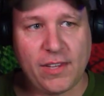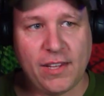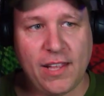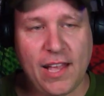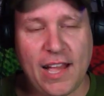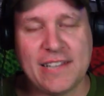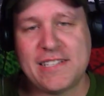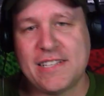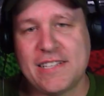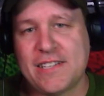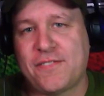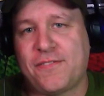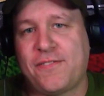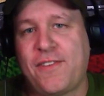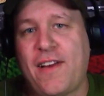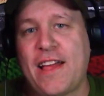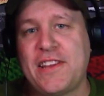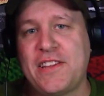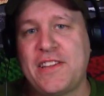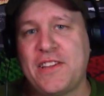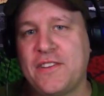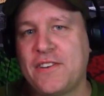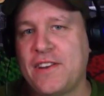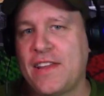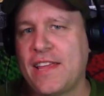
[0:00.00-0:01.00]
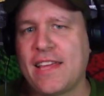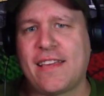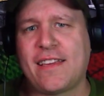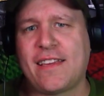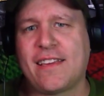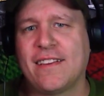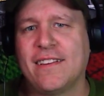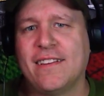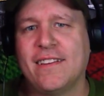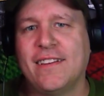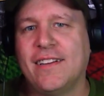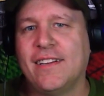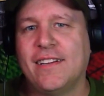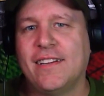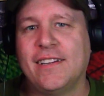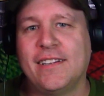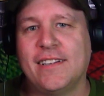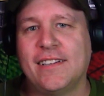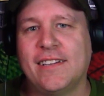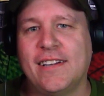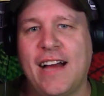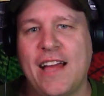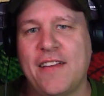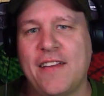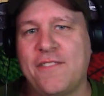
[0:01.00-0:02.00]
I just find unique.
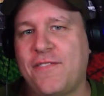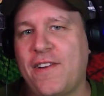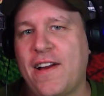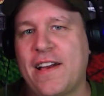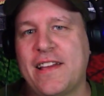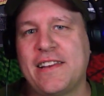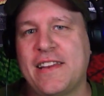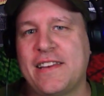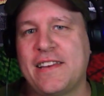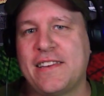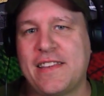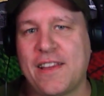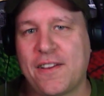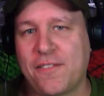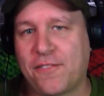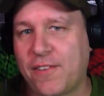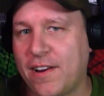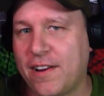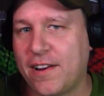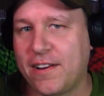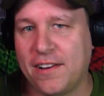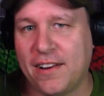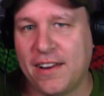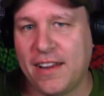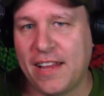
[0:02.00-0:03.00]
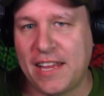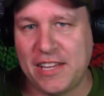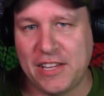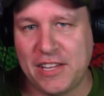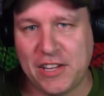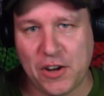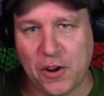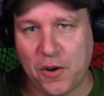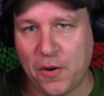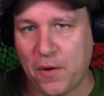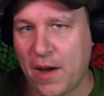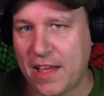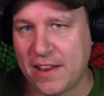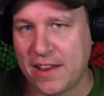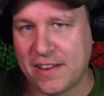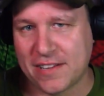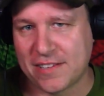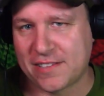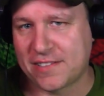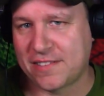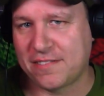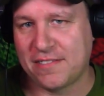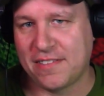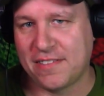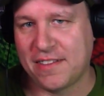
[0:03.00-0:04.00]
I find it different. You know, I
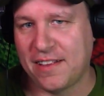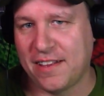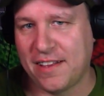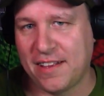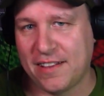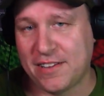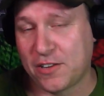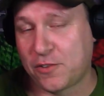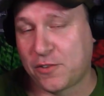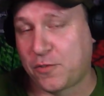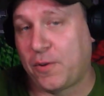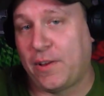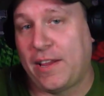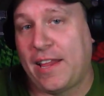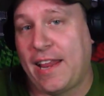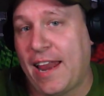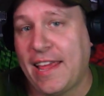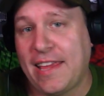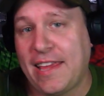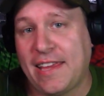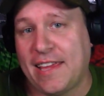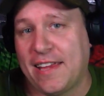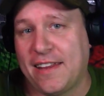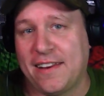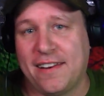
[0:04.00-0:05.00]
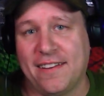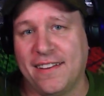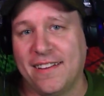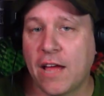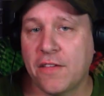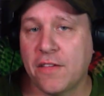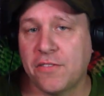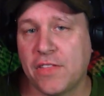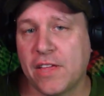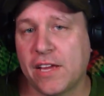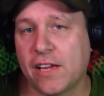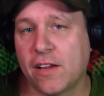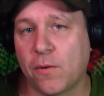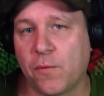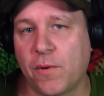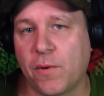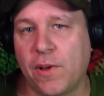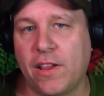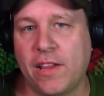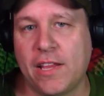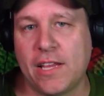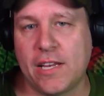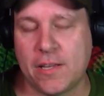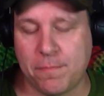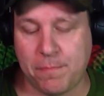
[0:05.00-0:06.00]
just just really like it. I think it
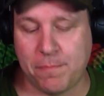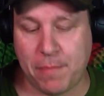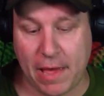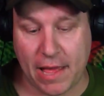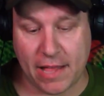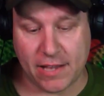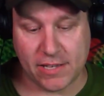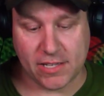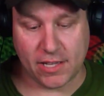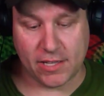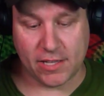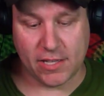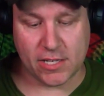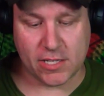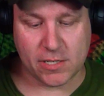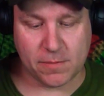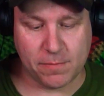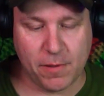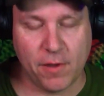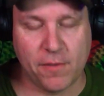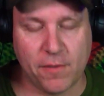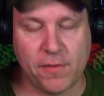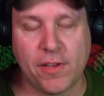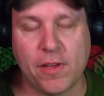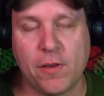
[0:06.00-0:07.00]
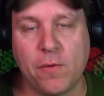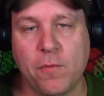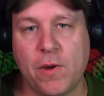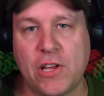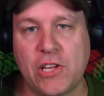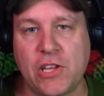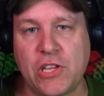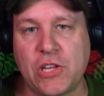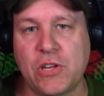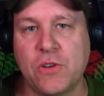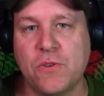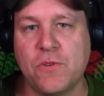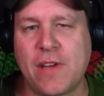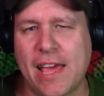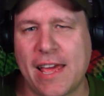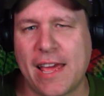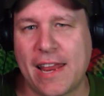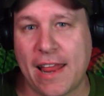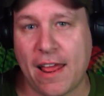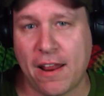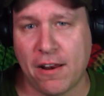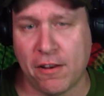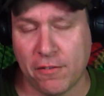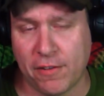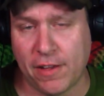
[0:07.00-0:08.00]
really depends on this movie what you get
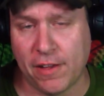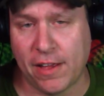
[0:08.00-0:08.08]
out of